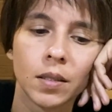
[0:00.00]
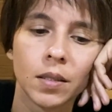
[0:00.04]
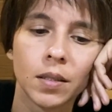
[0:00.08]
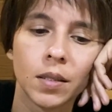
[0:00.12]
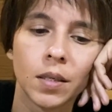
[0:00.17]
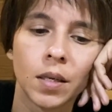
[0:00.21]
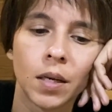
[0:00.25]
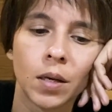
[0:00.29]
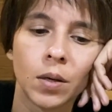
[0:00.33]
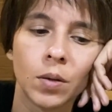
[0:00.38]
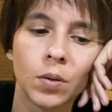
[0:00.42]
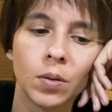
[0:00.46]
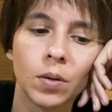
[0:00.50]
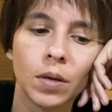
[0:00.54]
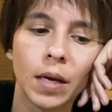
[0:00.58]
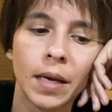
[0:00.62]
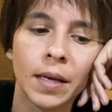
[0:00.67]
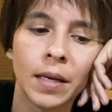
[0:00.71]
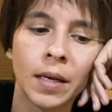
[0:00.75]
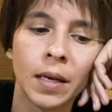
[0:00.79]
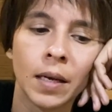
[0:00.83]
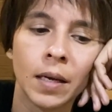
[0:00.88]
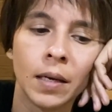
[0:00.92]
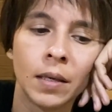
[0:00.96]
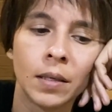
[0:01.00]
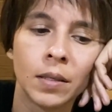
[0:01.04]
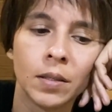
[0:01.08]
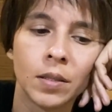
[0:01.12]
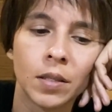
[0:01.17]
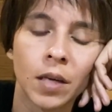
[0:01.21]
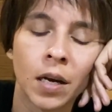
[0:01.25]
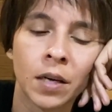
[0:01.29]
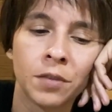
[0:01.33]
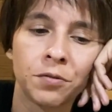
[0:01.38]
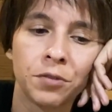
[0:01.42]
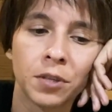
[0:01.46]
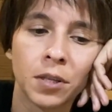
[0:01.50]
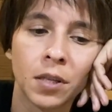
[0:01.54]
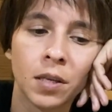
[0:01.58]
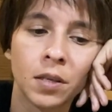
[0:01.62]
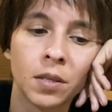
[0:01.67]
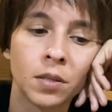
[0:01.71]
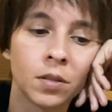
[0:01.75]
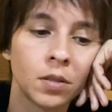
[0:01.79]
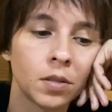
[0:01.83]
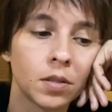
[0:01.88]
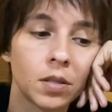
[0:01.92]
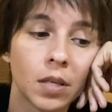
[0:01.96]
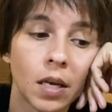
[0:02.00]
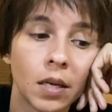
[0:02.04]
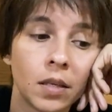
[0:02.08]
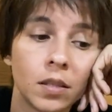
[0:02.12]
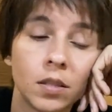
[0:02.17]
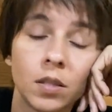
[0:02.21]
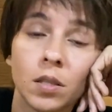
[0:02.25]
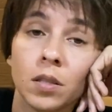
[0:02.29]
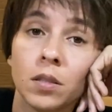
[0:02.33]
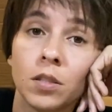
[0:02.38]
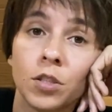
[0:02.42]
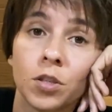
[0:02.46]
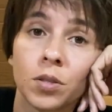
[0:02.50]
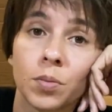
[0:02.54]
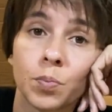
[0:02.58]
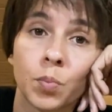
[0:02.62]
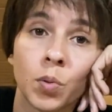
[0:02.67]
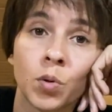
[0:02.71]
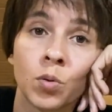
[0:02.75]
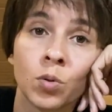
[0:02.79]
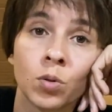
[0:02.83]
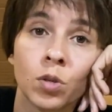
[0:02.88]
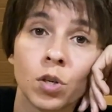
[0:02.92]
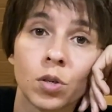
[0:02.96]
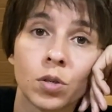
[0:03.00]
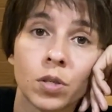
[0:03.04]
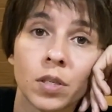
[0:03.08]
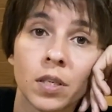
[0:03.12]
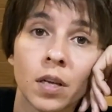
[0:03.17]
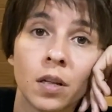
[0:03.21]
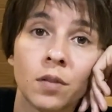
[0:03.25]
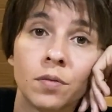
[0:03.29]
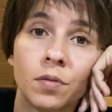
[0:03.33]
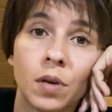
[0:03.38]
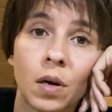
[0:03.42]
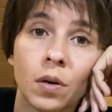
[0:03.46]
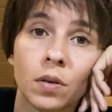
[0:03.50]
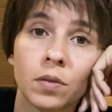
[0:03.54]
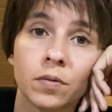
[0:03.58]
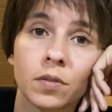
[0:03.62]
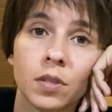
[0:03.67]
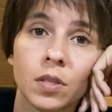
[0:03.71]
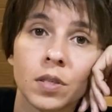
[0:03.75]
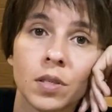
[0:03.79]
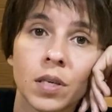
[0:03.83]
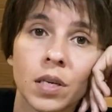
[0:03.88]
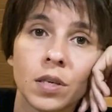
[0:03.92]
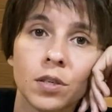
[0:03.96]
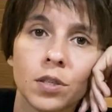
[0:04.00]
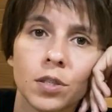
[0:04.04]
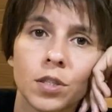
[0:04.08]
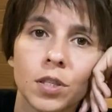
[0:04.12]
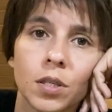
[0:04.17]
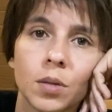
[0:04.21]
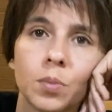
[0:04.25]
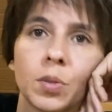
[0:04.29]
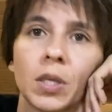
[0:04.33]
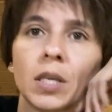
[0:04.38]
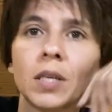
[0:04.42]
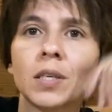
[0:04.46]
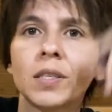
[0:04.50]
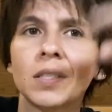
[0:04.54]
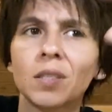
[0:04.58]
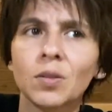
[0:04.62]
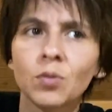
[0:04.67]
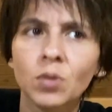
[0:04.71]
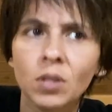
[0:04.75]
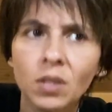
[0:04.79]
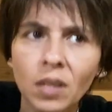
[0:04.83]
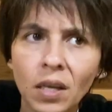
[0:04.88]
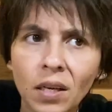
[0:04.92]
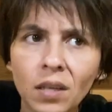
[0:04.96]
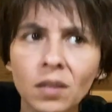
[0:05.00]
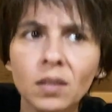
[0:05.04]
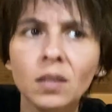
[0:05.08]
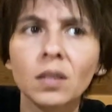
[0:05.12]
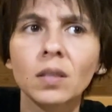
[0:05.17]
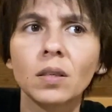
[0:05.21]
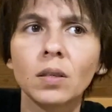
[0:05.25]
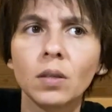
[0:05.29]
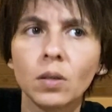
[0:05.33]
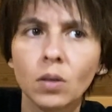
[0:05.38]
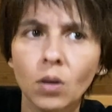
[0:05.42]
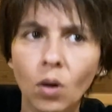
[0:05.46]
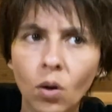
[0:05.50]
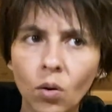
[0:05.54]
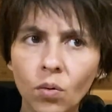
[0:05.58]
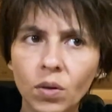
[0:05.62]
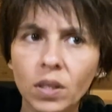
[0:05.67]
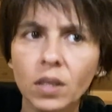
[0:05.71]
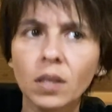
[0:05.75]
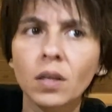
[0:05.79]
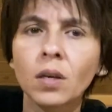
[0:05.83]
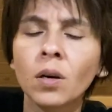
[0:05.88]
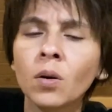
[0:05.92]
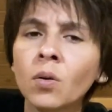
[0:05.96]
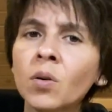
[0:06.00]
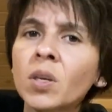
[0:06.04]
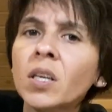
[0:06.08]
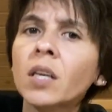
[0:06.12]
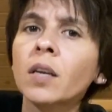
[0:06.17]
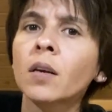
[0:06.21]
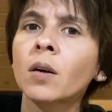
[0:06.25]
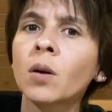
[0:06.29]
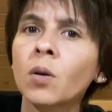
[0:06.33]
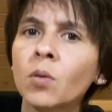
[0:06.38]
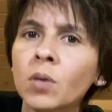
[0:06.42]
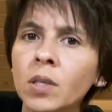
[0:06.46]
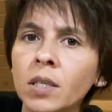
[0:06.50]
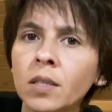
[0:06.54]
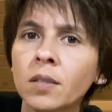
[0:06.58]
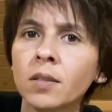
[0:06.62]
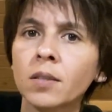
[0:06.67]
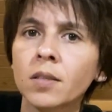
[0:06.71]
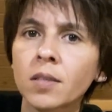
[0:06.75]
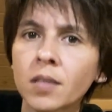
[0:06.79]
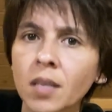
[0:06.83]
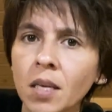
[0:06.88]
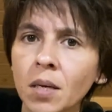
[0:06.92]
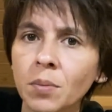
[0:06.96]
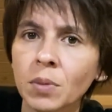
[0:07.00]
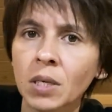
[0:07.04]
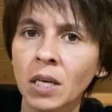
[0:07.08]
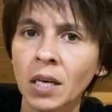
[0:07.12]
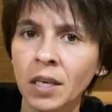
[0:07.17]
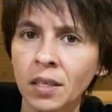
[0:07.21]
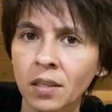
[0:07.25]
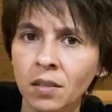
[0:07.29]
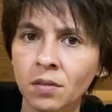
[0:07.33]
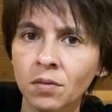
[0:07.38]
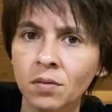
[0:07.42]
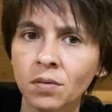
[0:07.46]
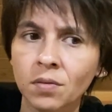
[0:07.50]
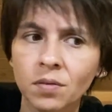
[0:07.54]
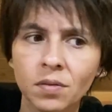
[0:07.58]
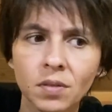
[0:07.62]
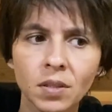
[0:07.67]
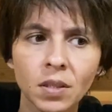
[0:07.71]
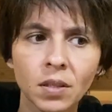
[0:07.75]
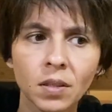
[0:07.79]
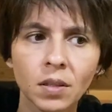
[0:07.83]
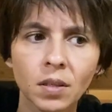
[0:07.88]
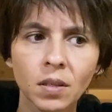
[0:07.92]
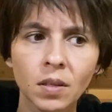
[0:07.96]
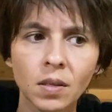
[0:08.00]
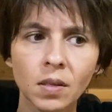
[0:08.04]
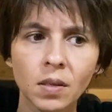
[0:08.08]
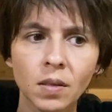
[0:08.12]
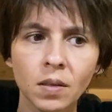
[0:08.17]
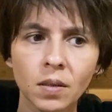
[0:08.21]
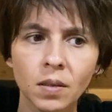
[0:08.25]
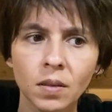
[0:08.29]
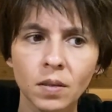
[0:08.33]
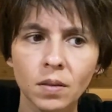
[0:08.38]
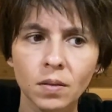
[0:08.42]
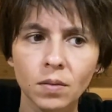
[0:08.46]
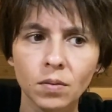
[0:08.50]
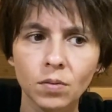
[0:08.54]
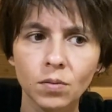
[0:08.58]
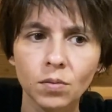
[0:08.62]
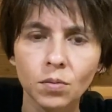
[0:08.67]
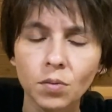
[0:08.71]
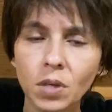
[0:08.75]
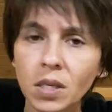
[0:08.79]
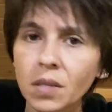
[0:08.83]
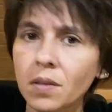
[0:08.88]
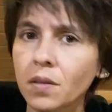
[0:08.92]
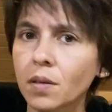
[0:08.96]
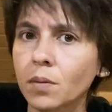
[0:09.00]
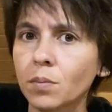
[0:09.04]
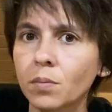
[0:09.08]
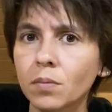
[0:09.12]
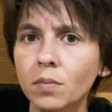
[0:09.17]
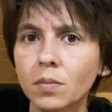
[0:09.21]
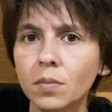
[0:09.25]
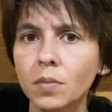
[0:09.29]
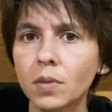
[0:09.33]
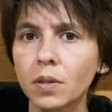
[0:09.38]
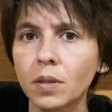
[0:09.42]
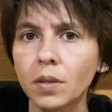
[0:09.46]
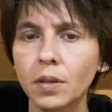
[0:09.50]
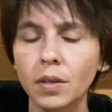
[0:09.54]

you know? And I feel like you decided to just pull yourself out of this energy because it was kind of going and going and going in the same kind of rhythm.